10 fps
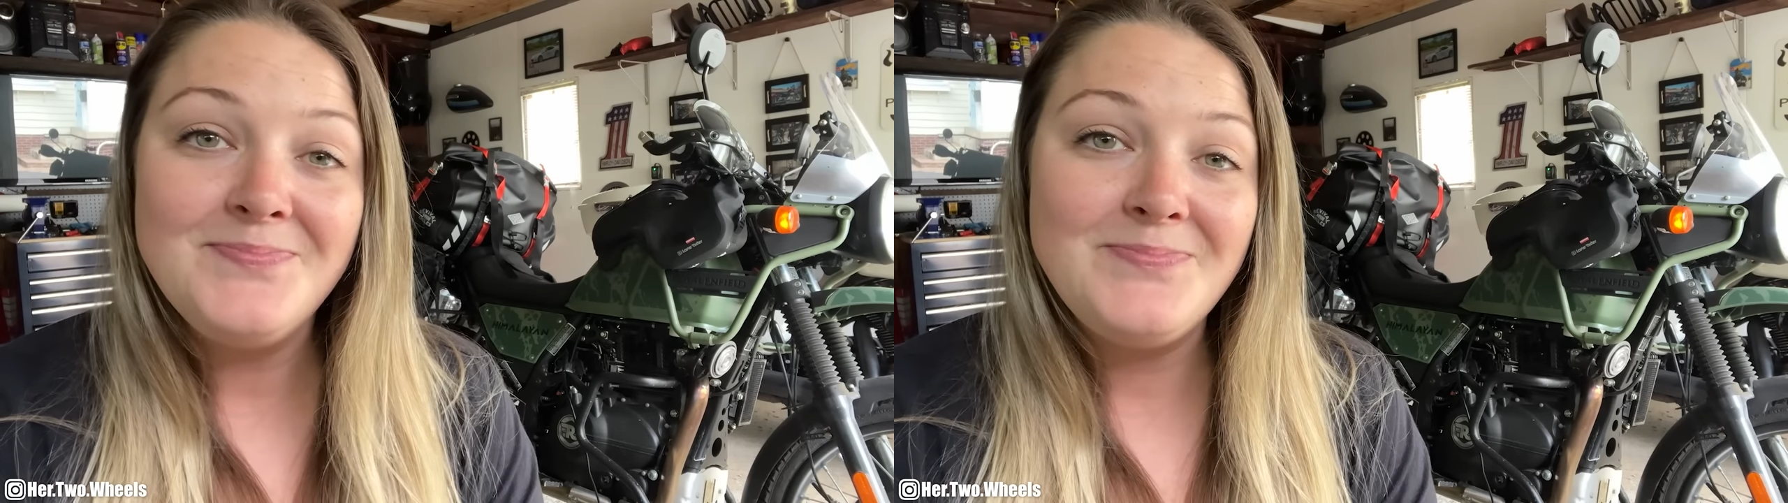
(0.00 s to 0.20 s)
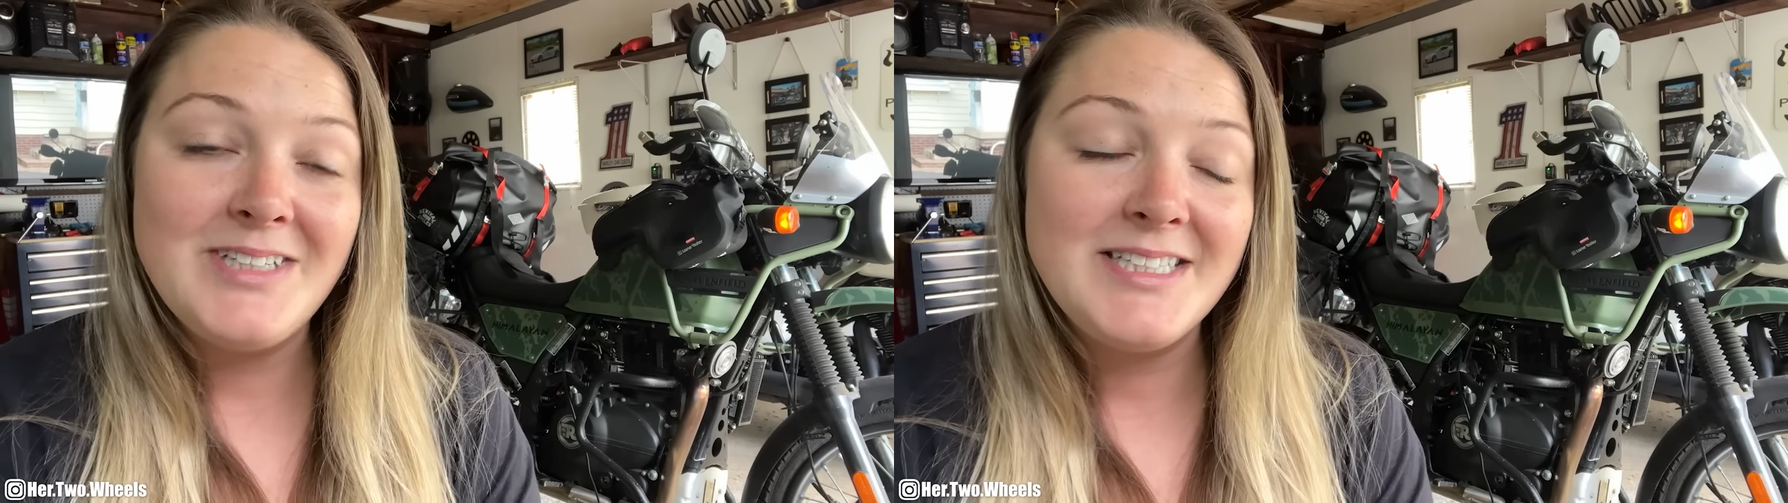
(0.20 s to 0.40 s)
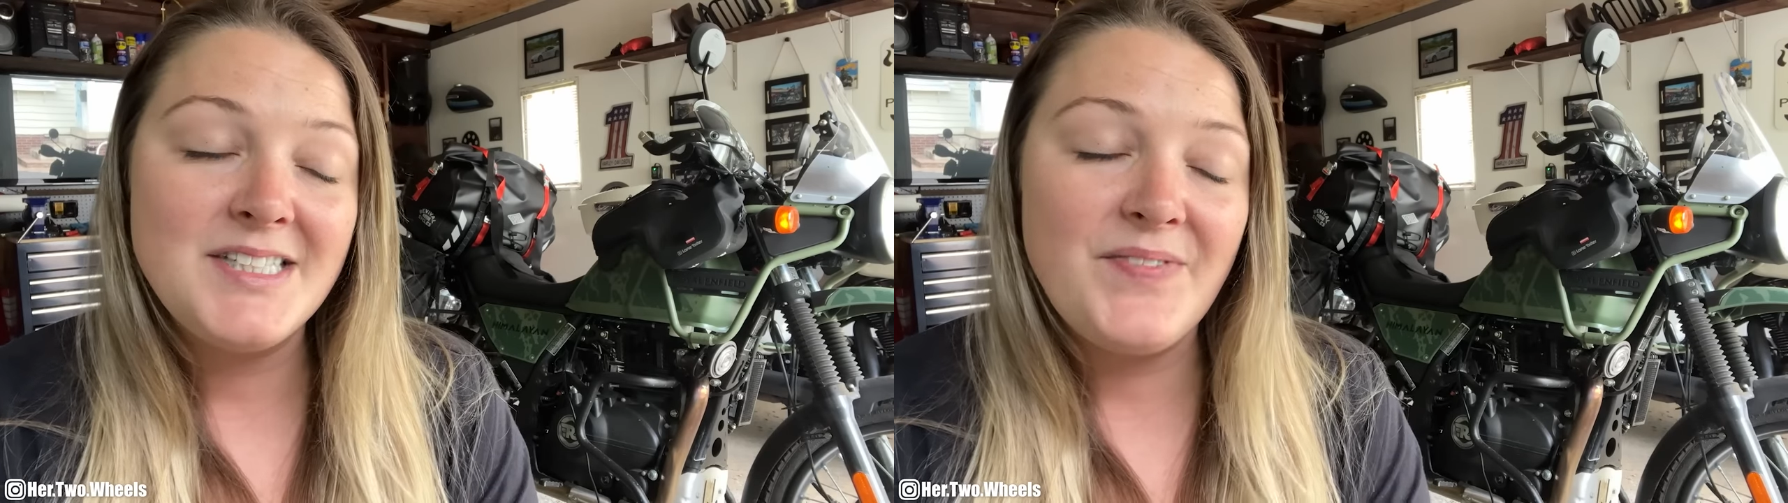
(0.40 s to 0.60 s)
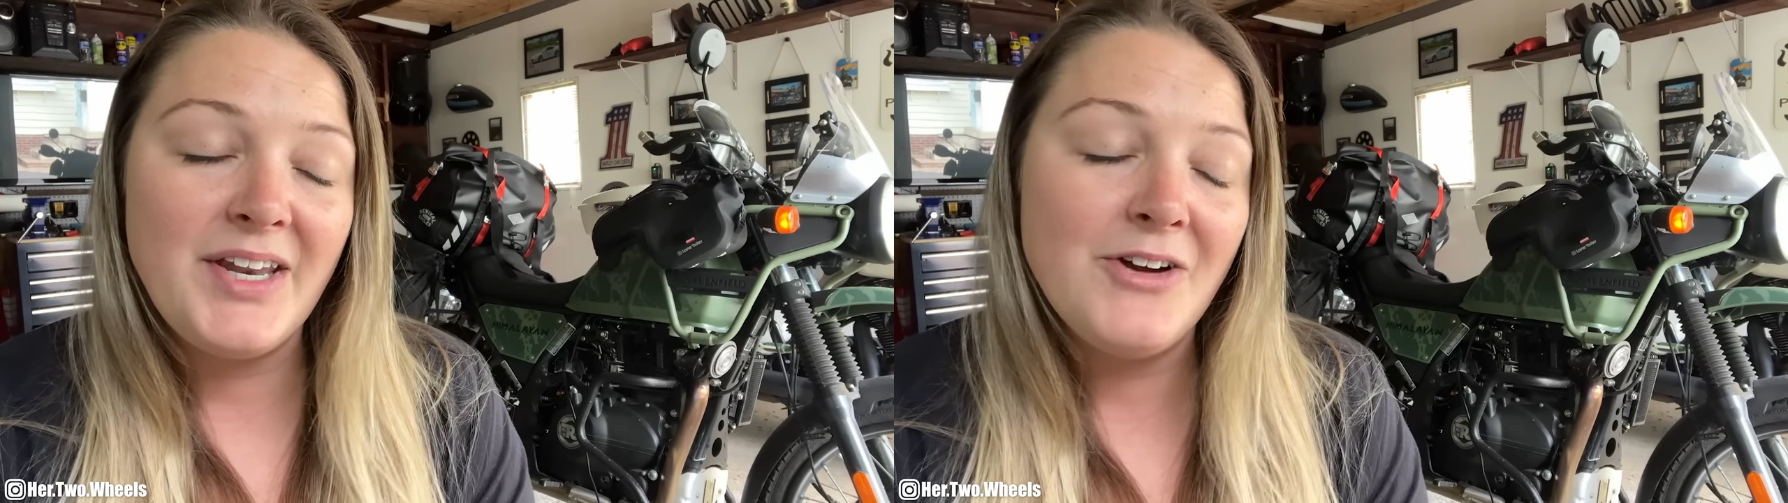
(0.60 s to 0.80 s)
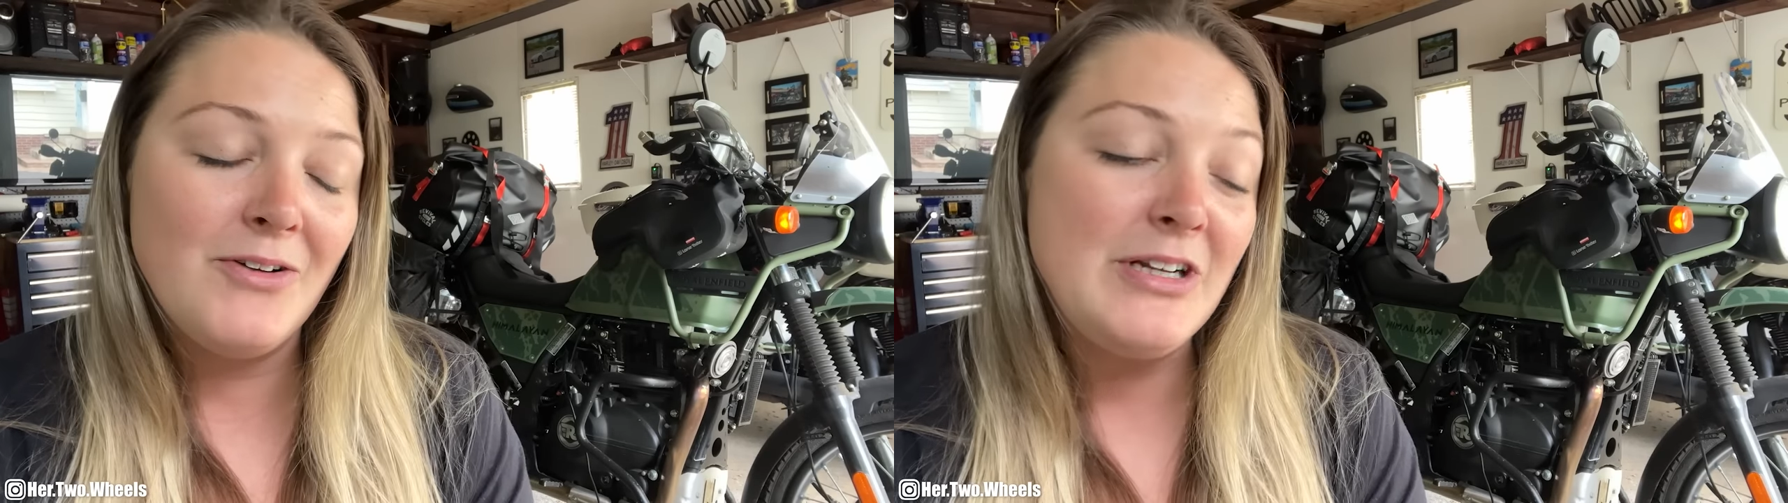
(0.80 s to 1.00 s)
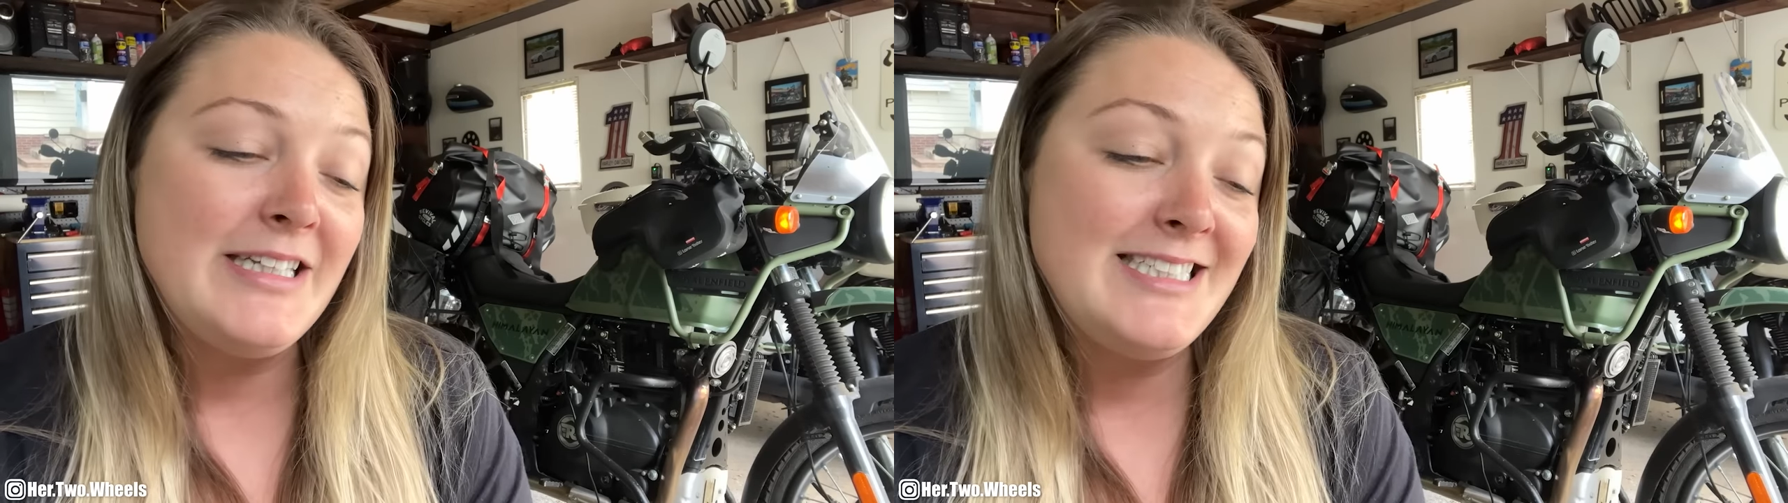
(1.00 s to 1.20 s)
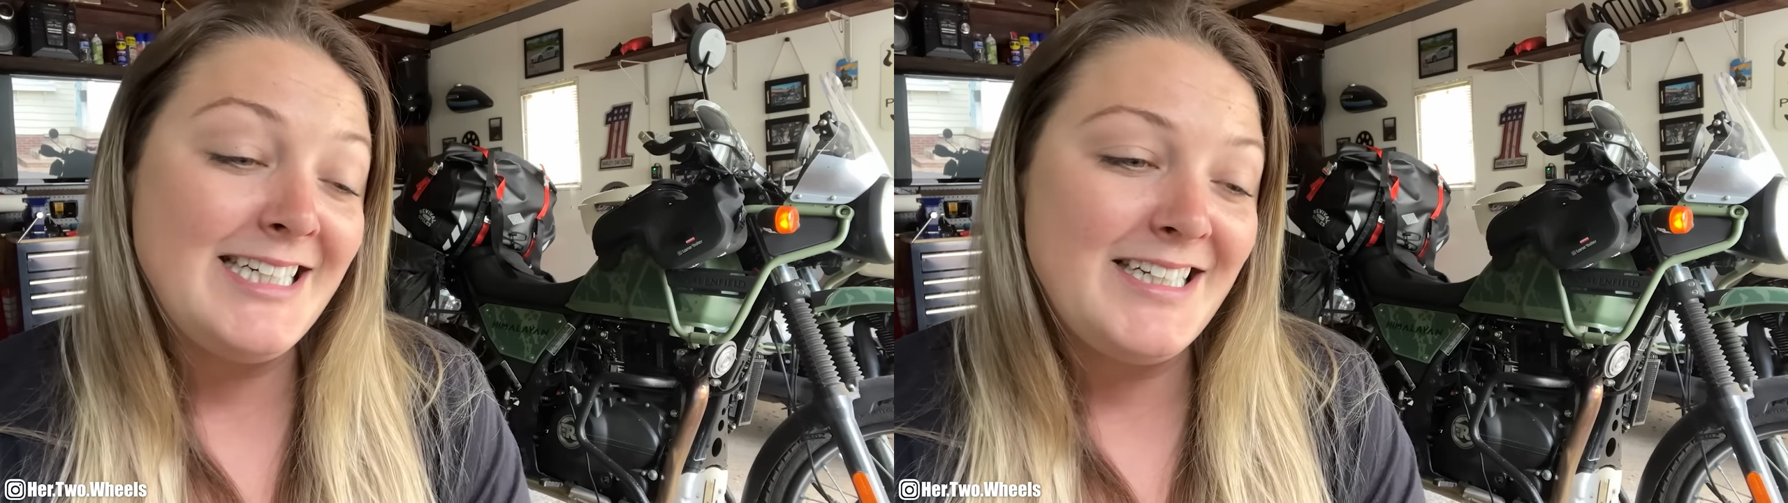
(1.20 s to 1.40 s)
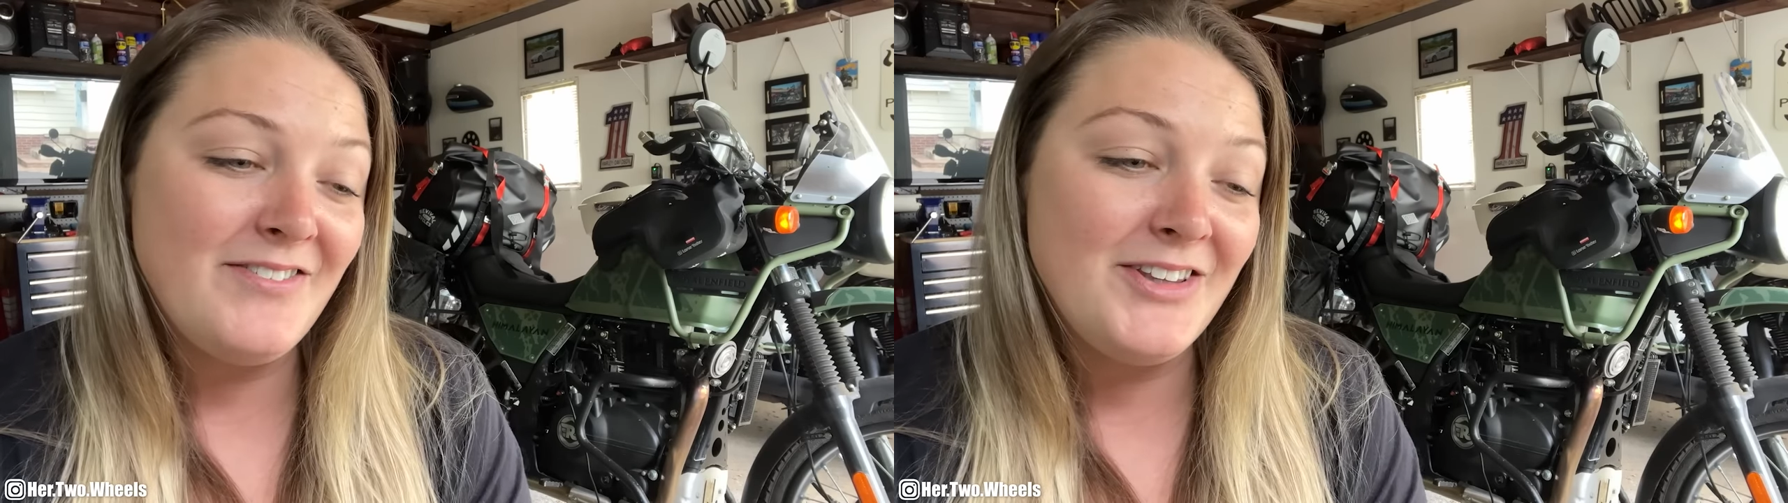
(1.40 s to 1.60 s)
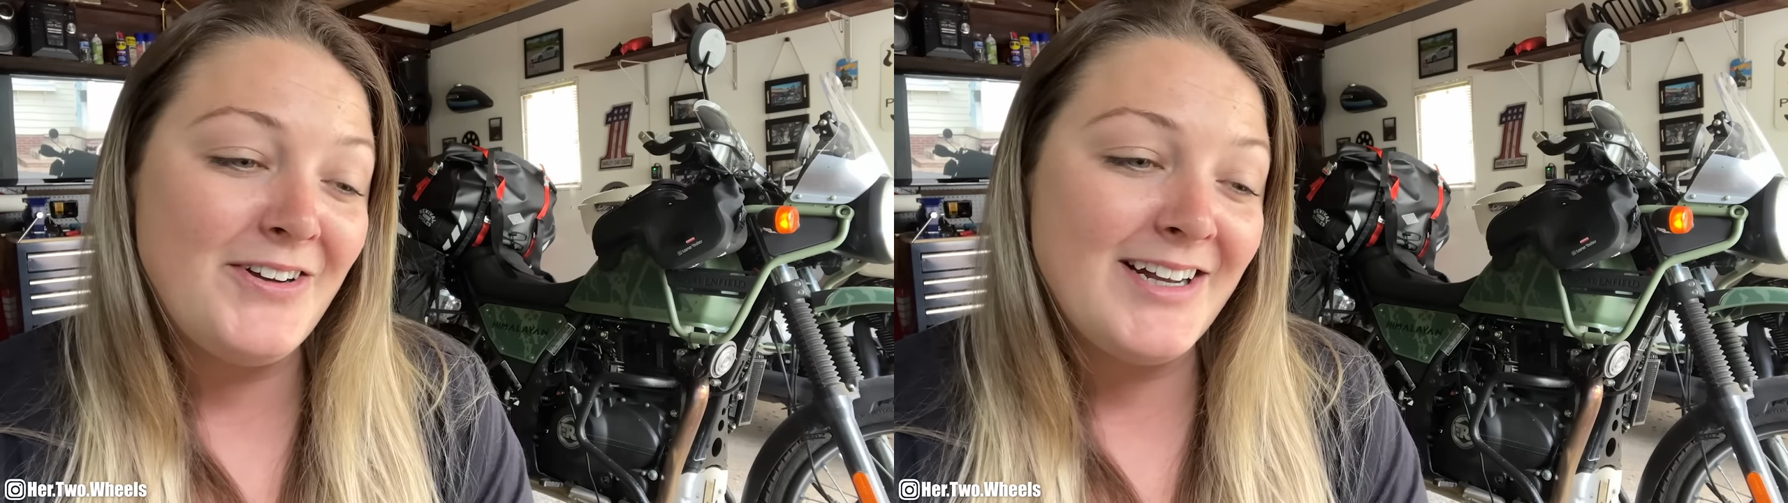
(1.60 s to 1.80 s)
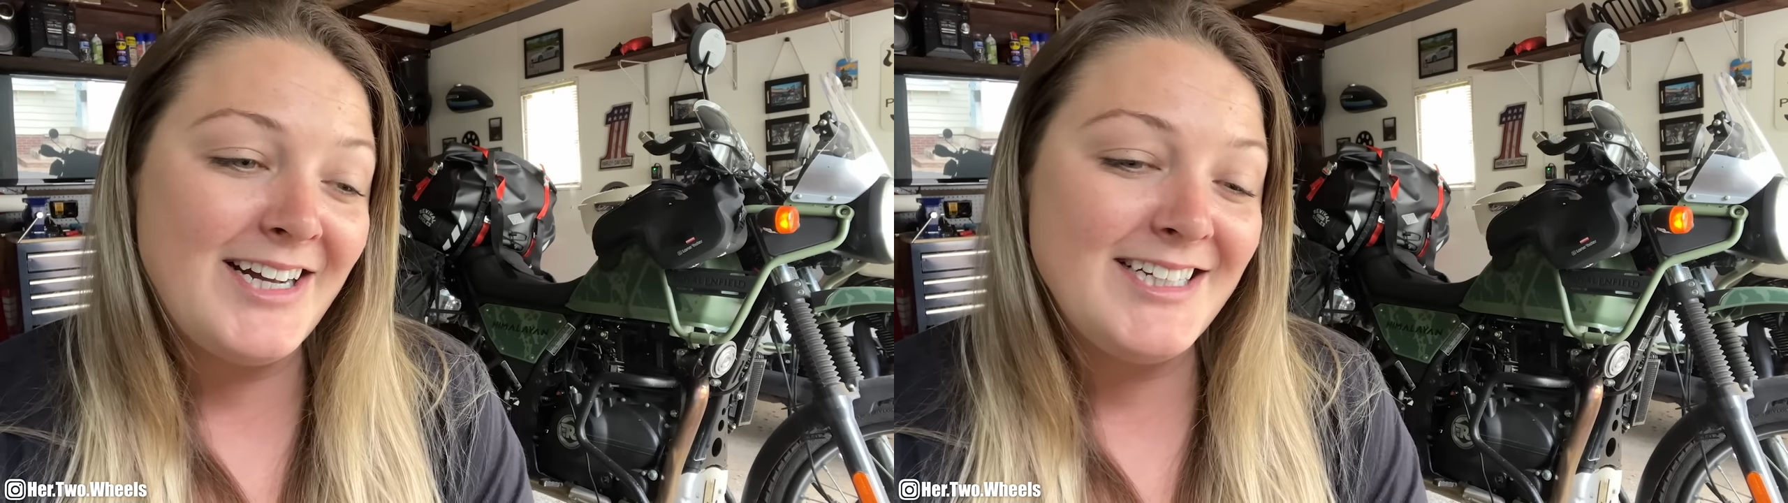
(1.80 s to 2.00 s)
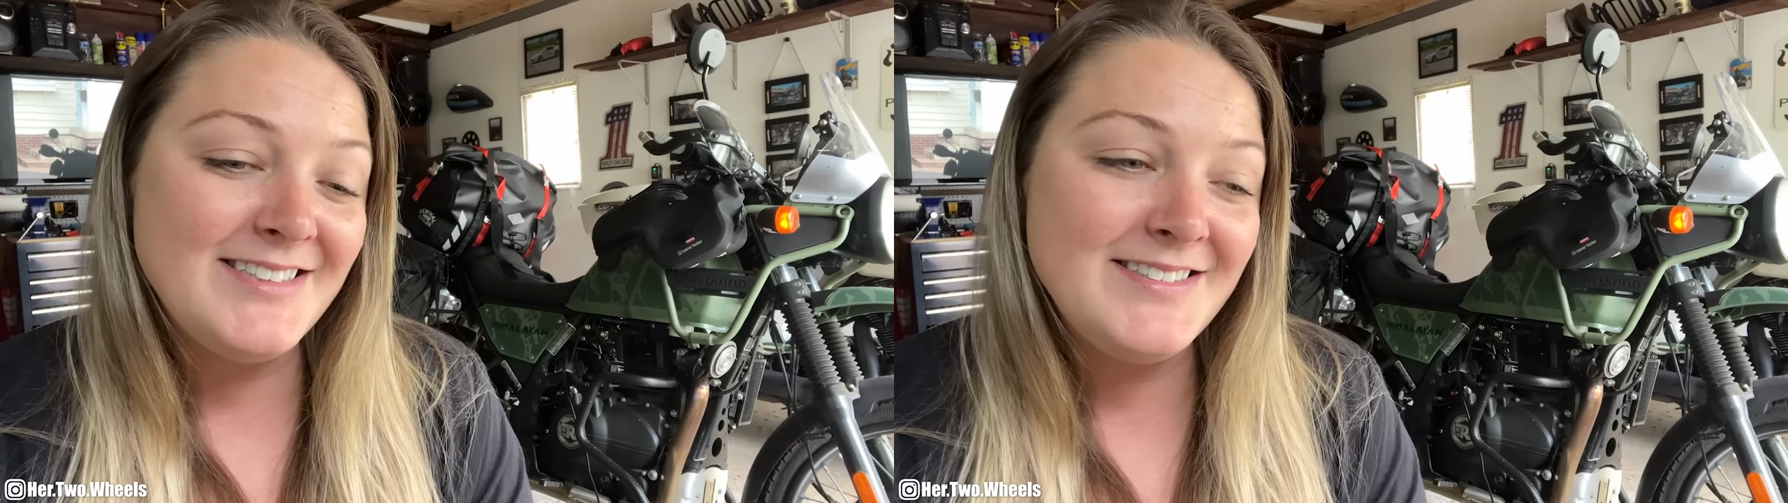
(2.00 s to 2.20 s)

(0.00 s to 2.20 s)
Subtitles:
In this video, I really did, even though I got